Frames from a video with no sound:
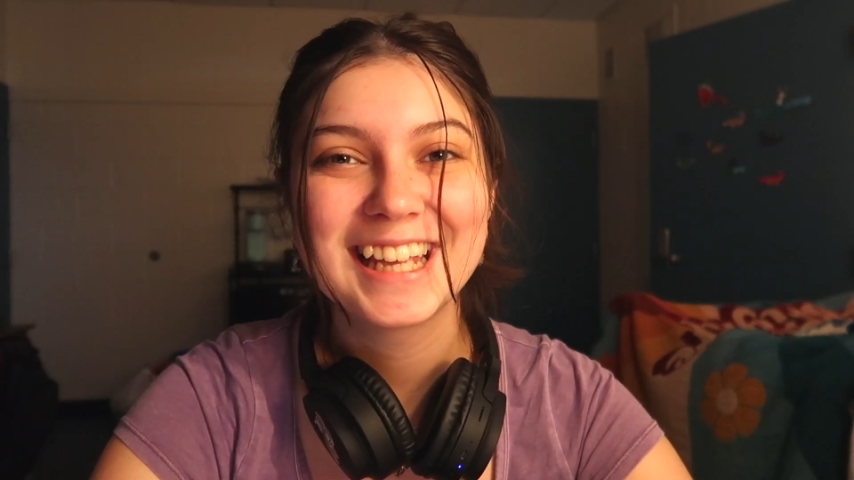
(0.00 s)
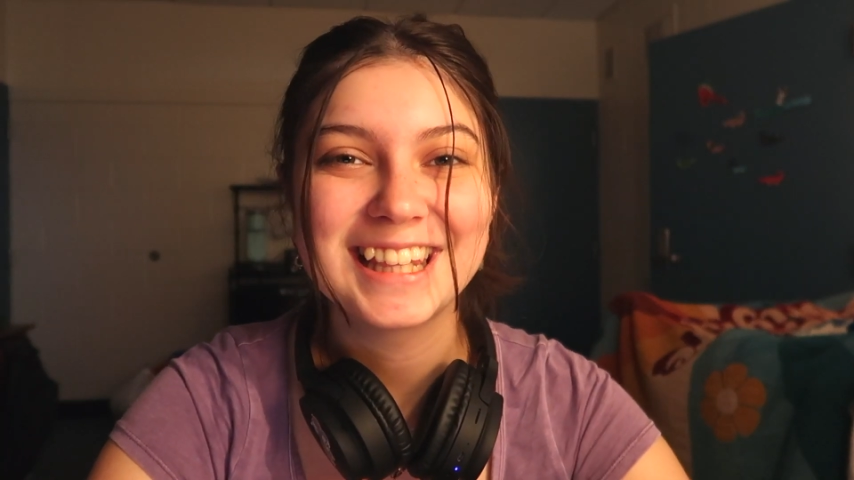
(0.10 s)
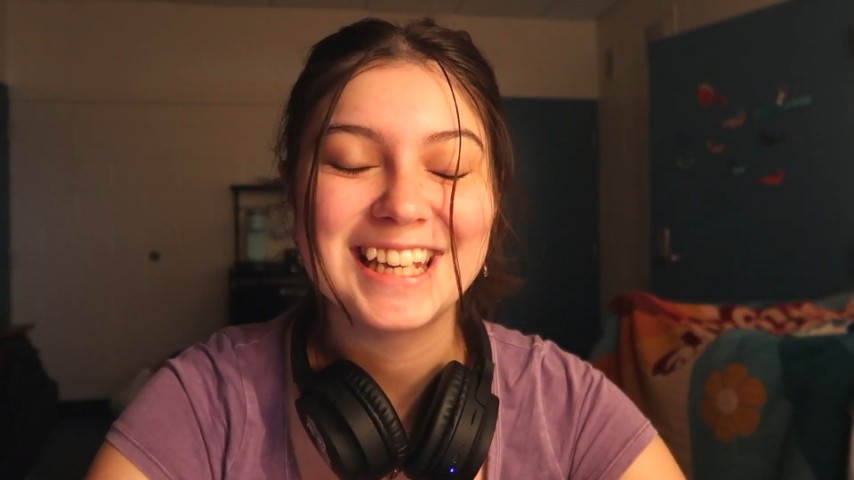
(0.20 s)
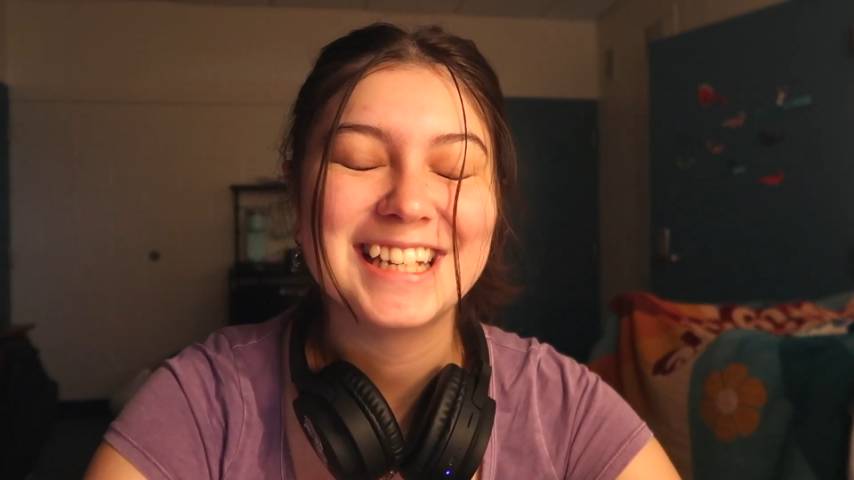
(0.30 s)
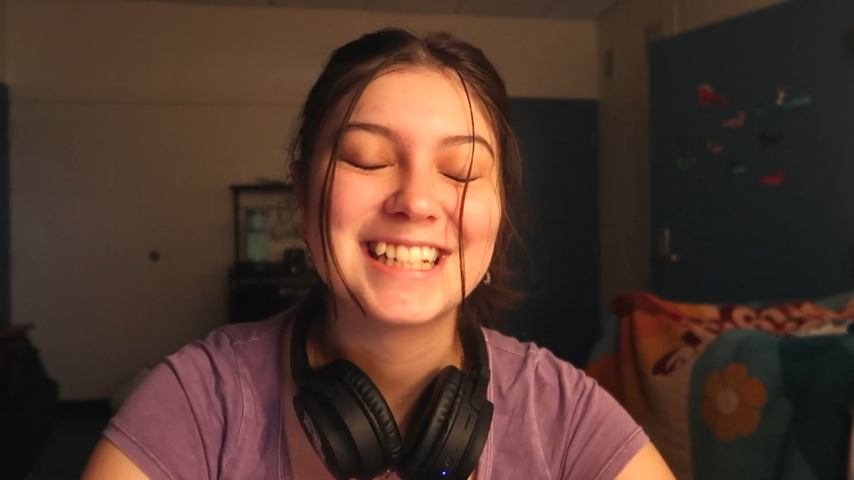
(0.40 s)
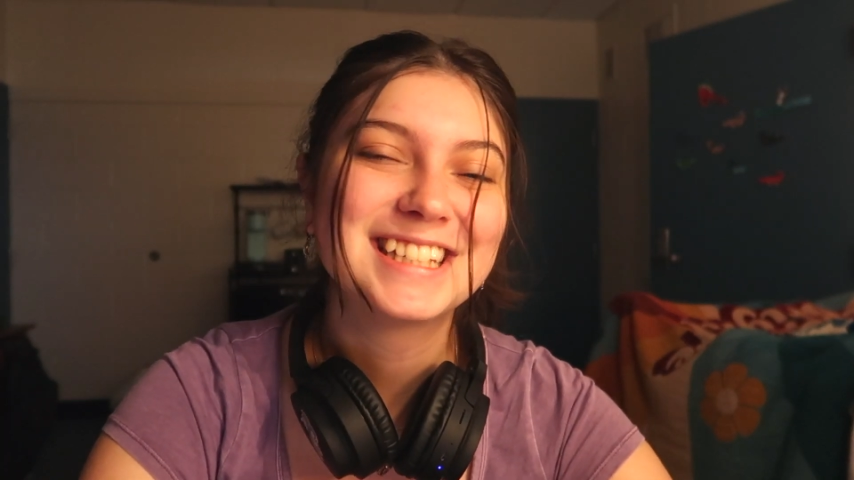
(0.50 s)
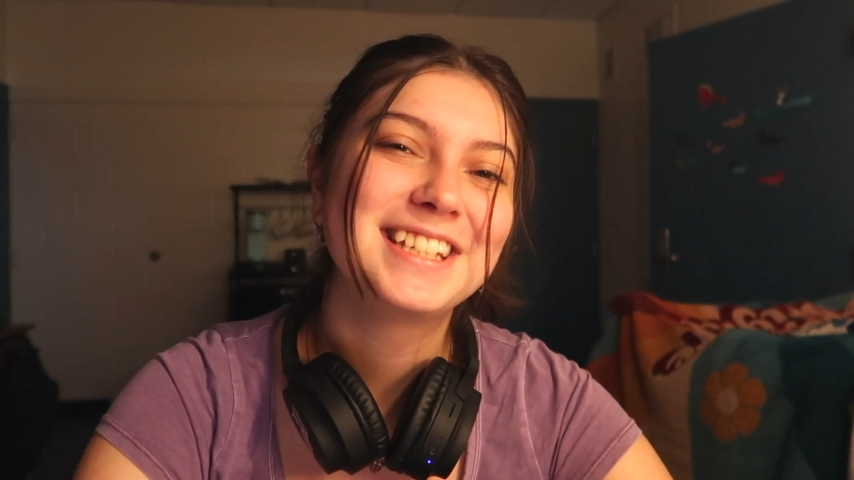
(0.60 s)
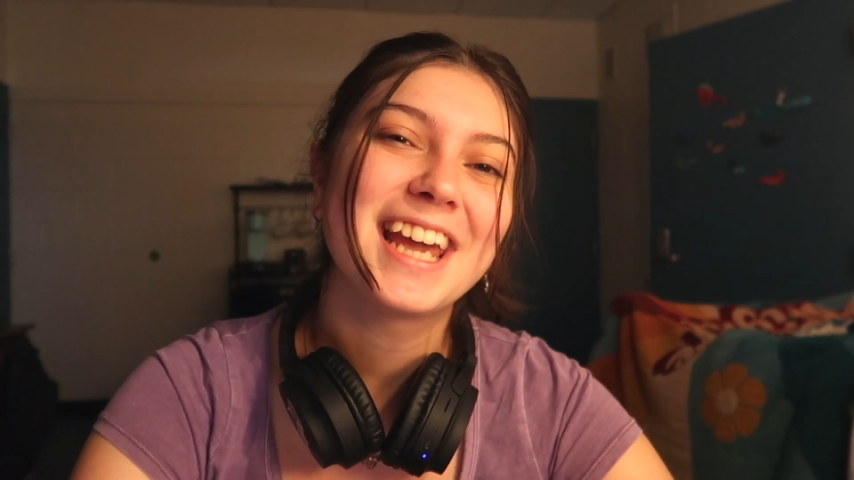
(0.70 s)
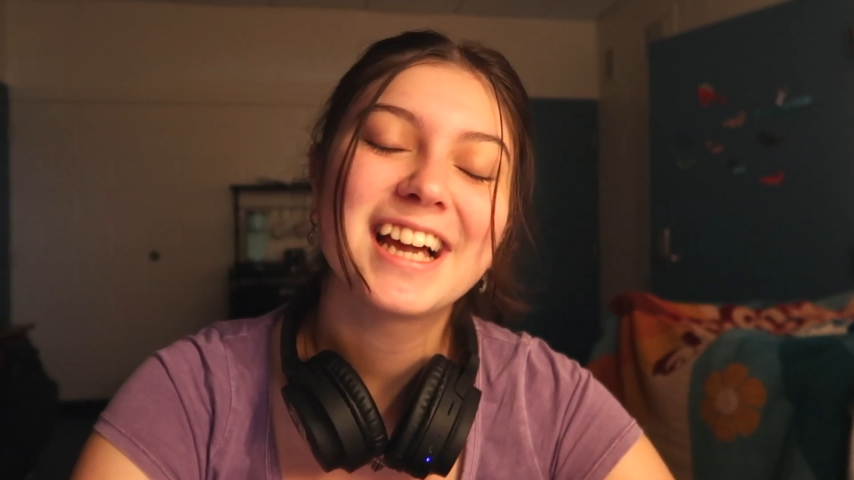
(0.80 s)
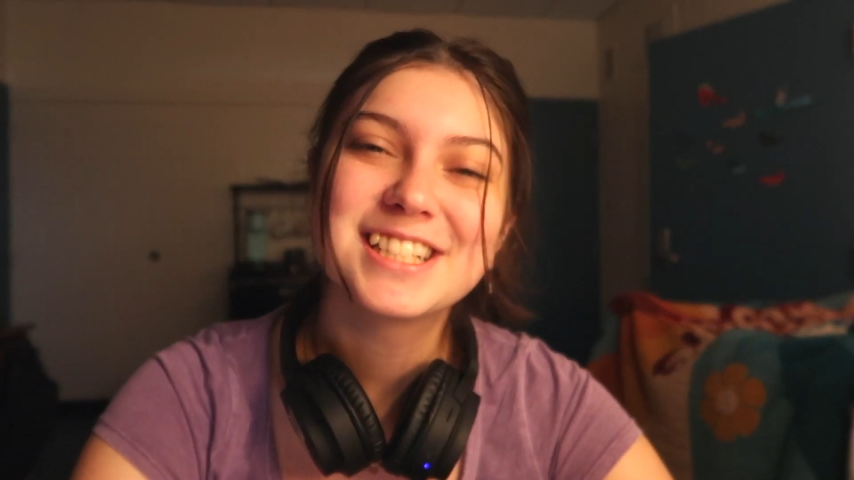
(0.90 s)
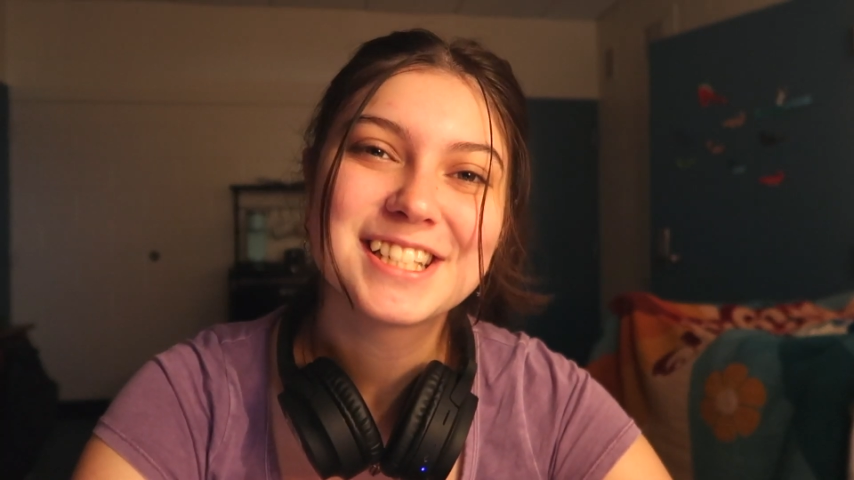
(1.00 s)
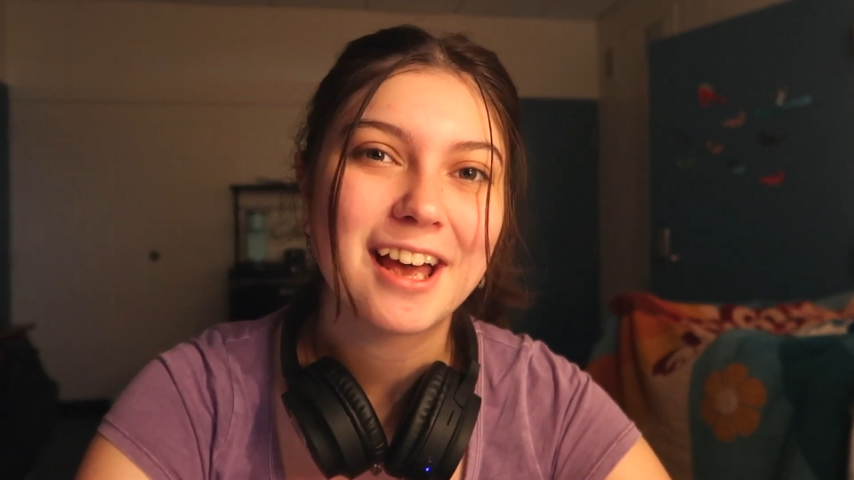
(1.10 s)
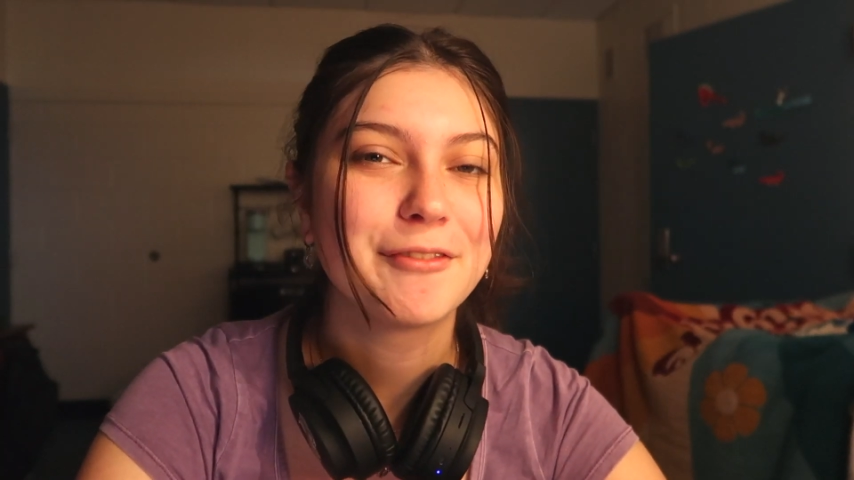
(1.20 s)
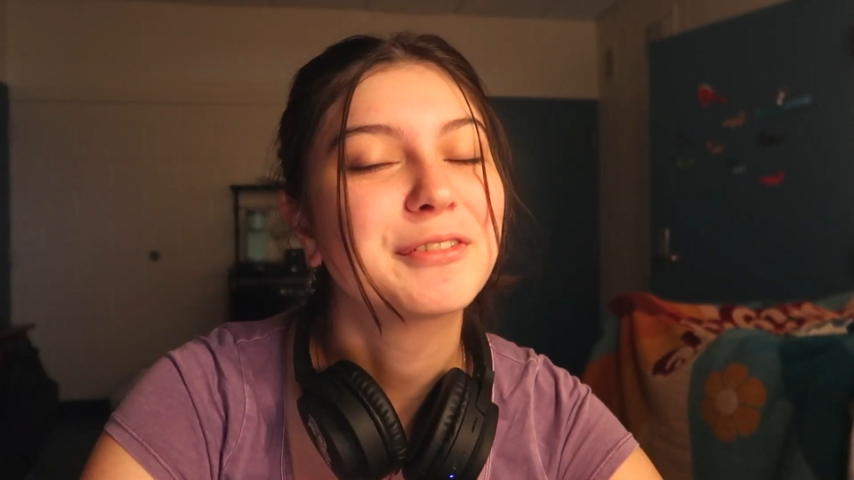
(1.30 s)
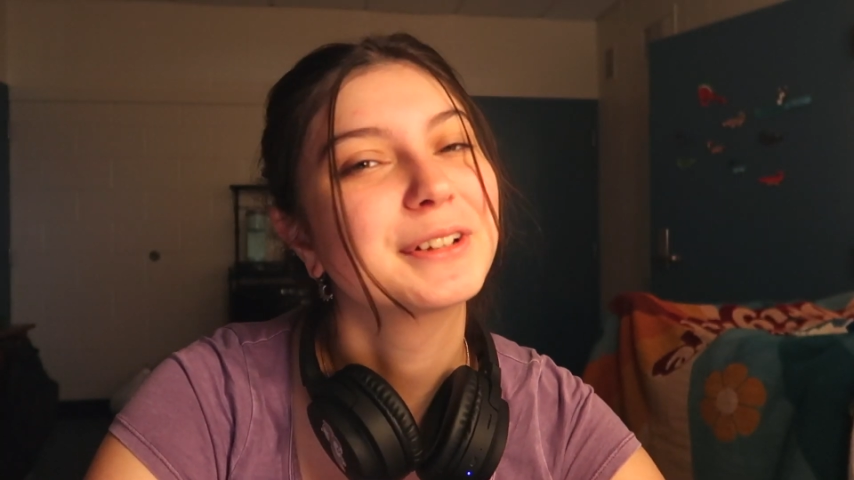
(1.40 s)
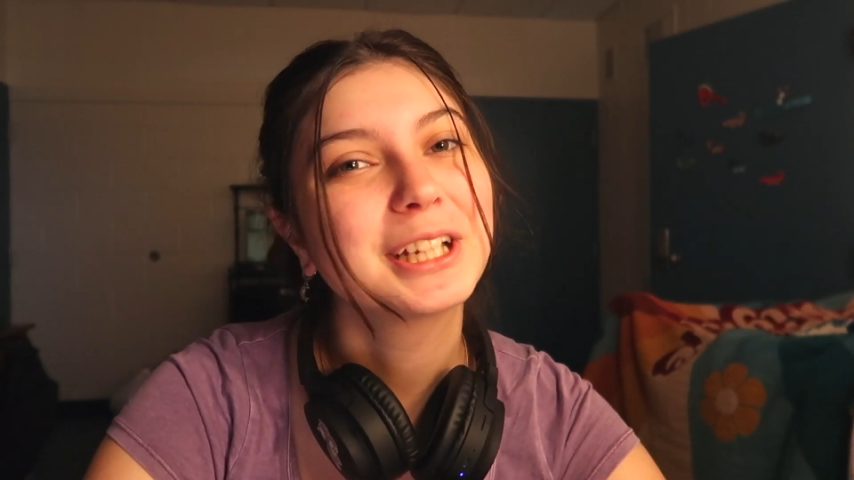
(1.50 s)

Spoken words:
Eileen. Today I just have a really